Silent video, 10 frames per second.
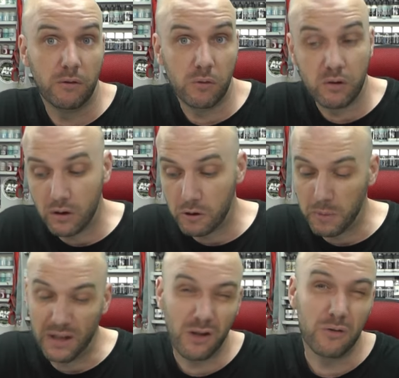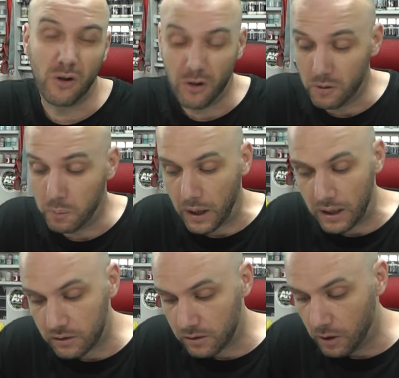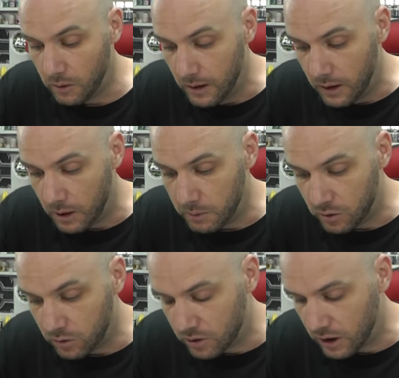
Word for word: if you're into those paint those are good paints so um, it does